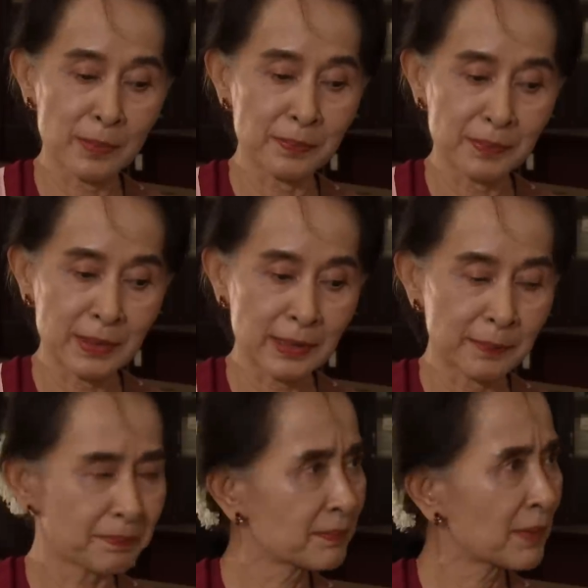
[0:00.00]
a
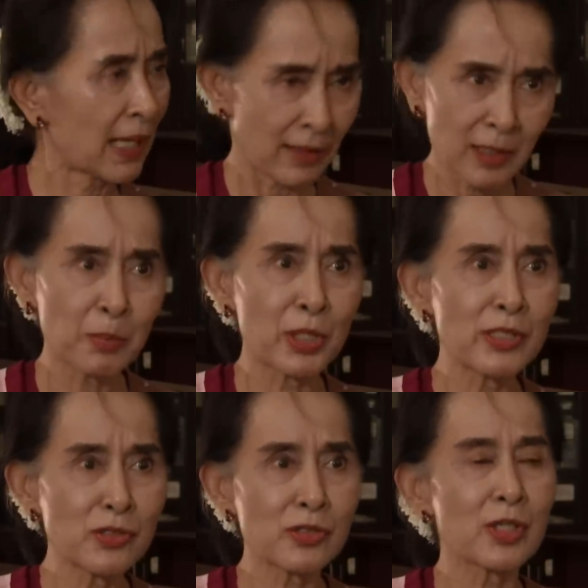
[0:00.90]
Catholic
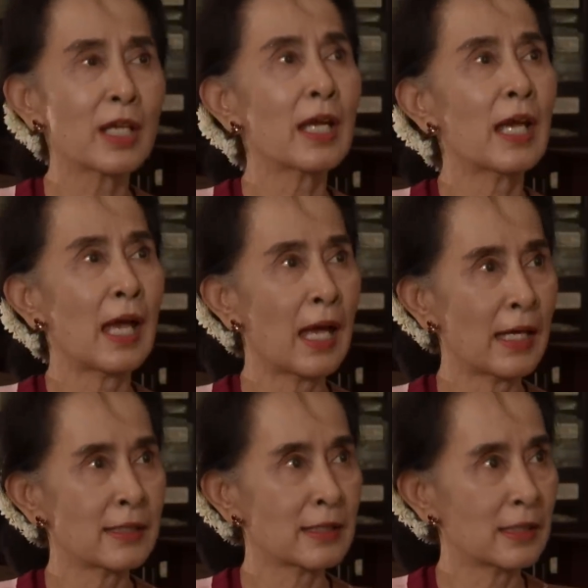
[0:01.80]
priest
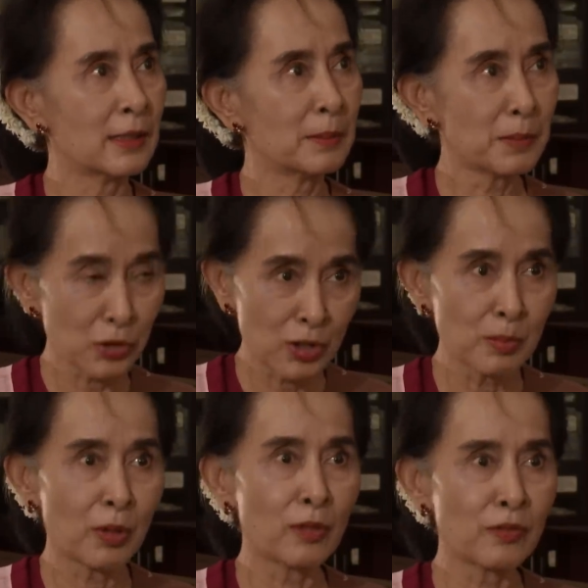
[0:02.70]
and
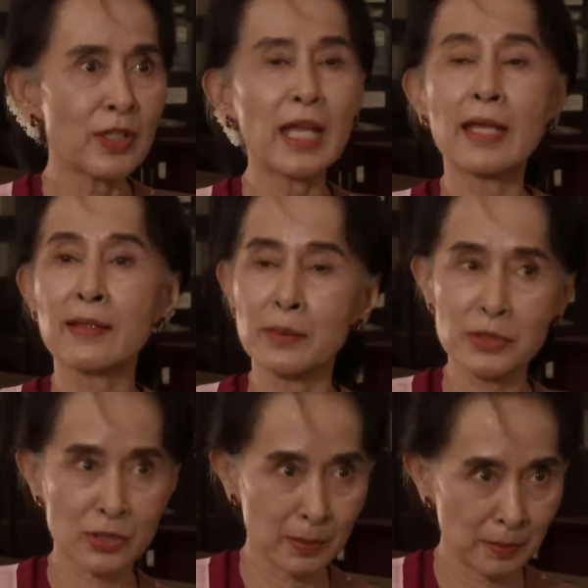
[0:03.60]
Muslim Maulvi, and there
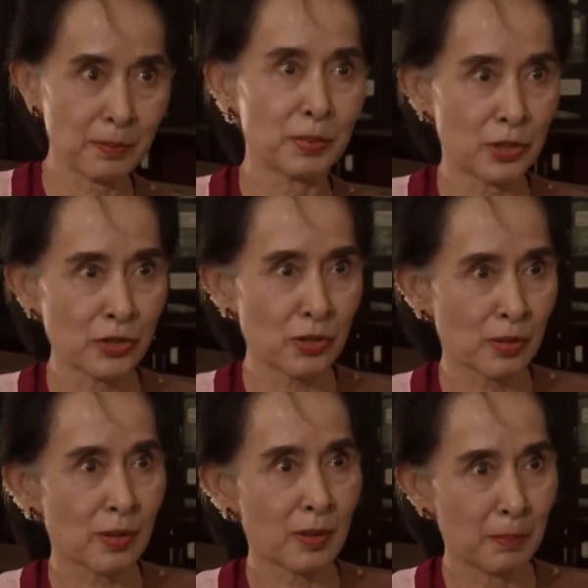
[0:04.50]
were some
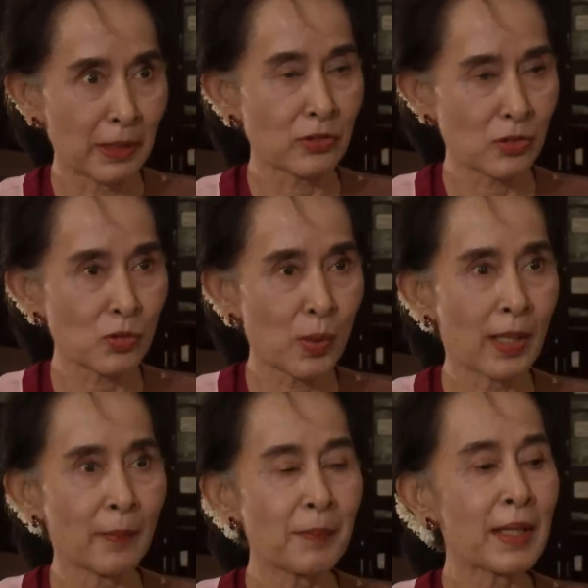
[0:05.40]
Buddhist monks as
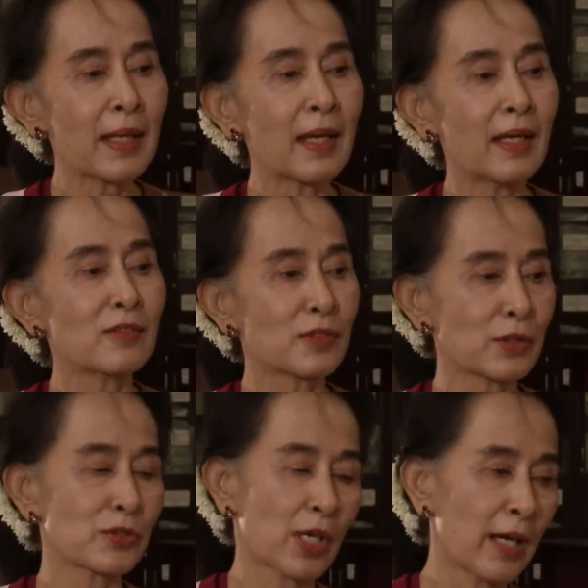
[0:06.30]
well. And of
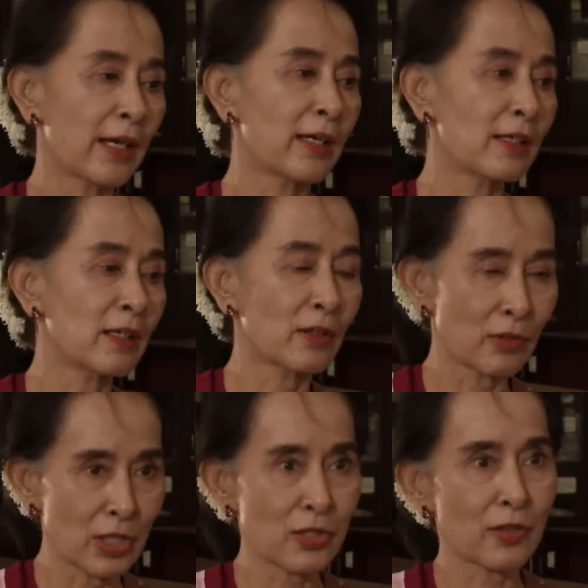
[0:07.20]
course I
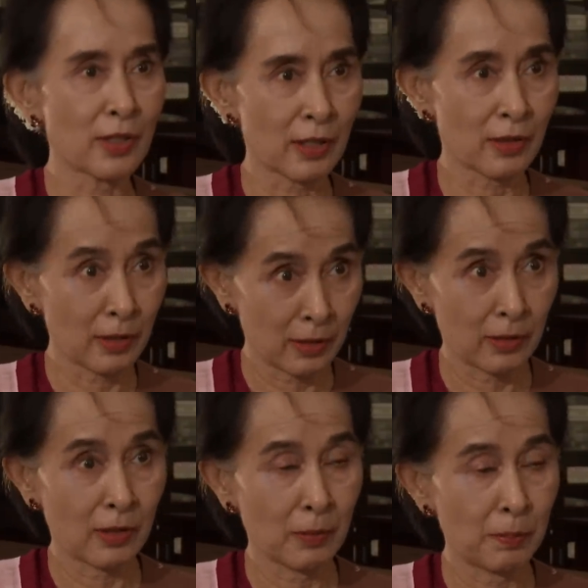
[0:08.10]
greeted the
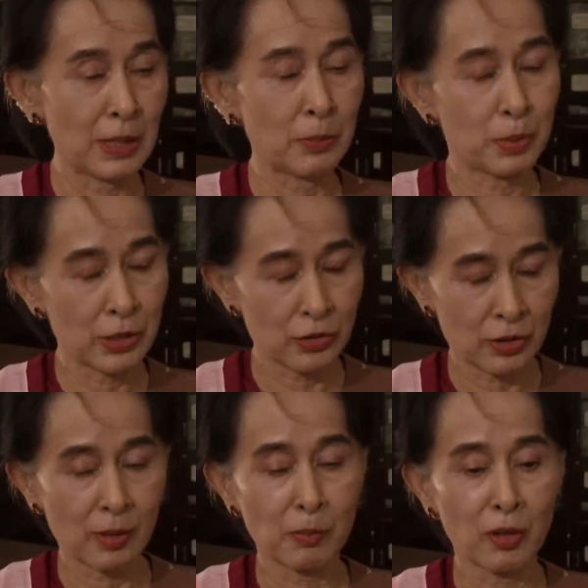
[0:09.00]

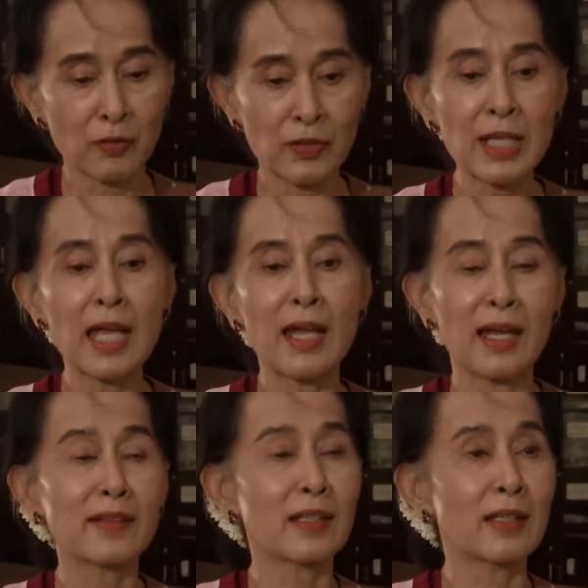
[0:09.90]
priest, the Maulvi,
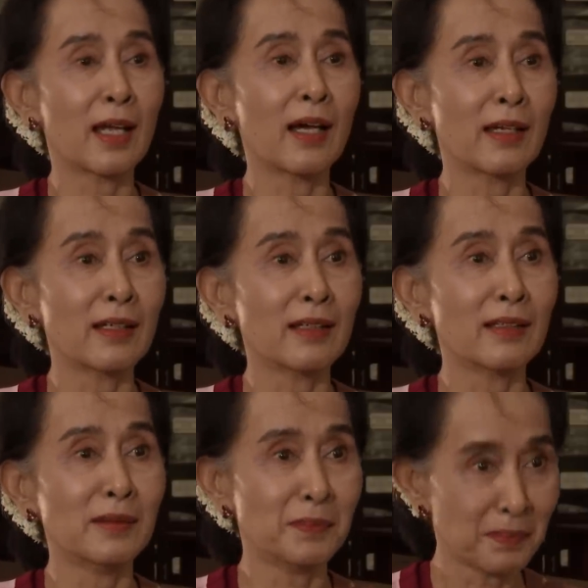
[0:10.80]
and then I
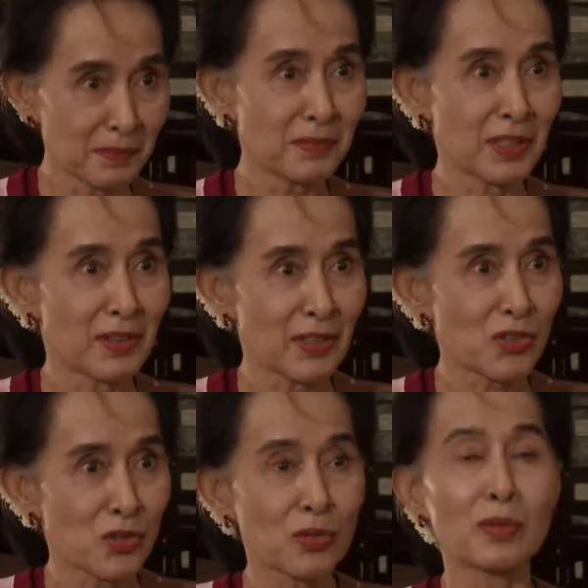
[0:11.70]
did
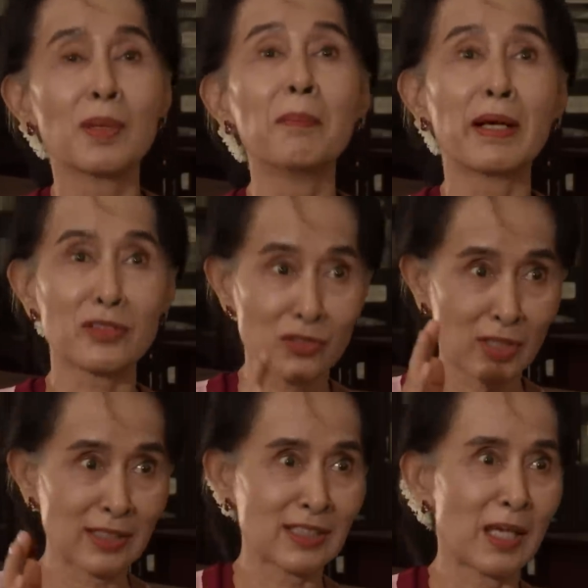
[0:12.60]
this to the monks that